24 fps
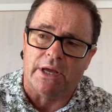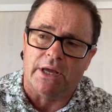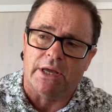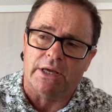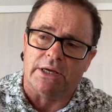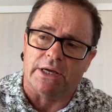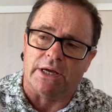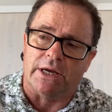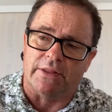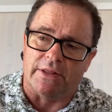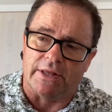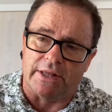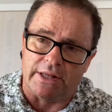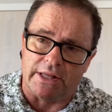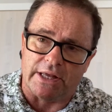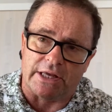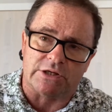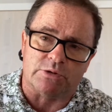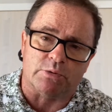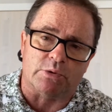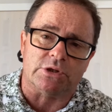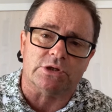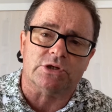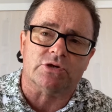And then that's
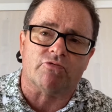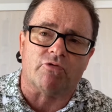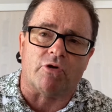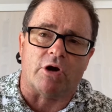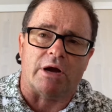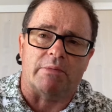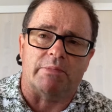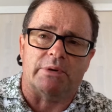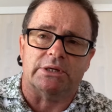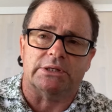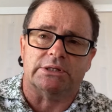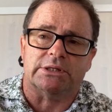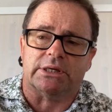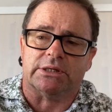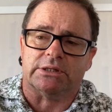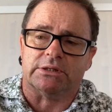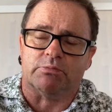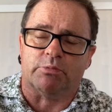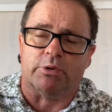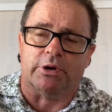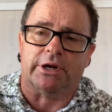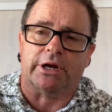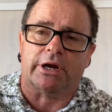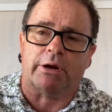what Scribe is.
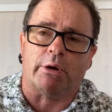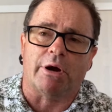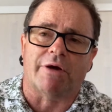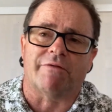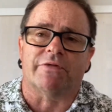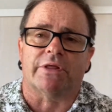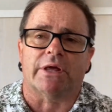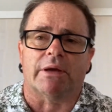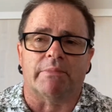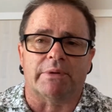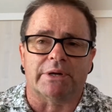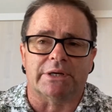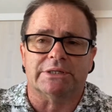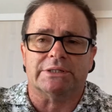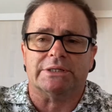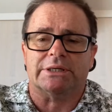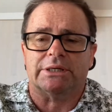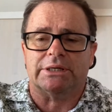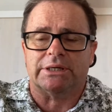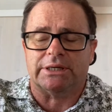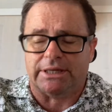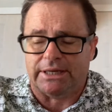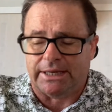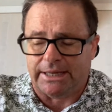We're going to go over that, but it's
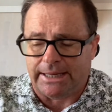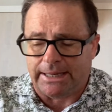a